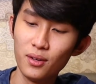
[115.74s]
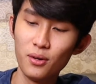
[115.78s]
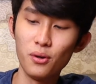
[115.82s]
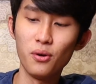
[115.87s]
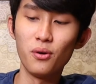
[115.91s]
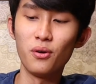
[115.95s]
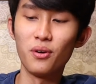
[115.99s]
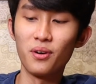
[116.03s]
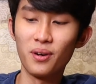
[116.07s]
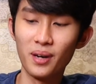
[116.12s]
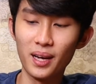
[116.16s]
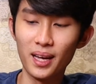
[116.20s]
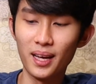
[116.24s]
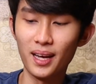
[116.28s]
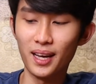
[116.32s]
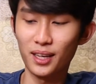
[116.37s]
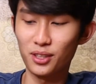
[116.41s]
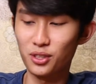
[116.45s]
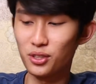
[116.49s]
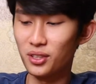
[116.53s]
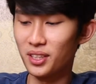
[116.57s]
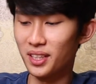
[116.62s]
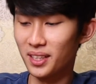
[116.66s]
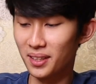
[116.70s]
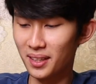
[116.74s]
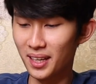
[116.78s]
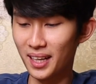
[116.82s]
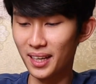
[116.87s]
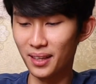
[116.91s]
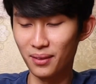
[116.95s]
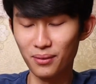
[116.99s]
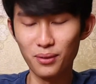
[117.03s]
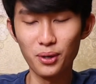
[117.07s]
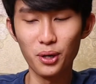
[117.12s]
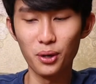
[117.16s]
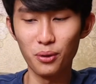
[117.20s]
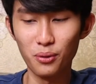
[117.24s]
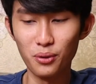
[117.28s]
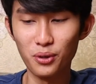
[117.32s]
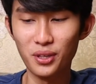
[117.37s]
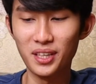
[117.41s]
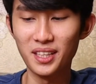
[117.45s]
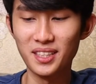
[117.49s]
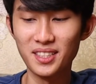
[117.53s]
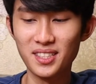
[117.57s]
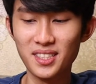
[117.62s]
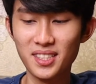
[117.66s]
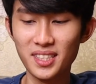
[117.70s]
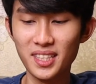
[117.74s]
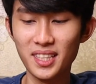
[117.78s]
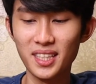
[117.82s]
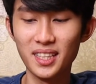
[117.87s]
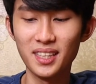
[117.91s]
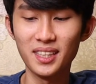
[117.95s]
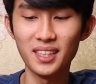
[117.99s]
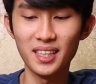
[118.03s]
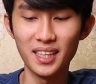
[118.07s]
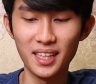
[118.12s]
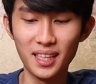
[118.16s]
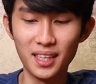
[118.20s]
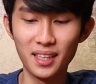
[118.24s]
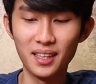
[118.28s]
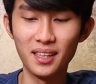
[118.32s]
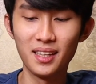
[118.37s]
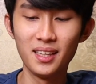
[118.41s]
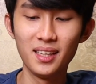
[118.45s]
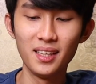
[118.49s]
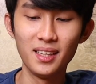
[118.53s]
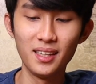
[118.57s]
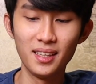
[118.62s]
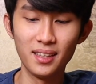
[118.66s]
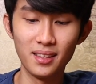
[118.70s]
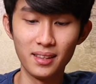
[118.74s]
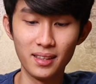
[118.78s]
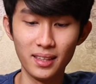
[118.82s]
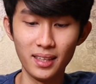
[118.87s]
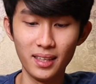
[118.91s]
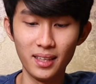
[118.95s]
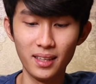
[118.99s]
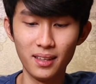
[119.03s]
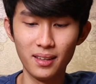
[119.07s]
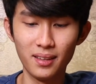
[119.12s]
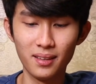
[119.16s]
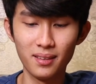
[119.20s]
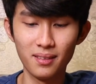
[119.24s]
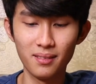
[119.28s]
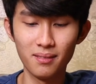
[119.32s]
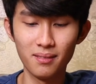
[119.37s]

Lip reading: or actually, like, you know, you can see it in the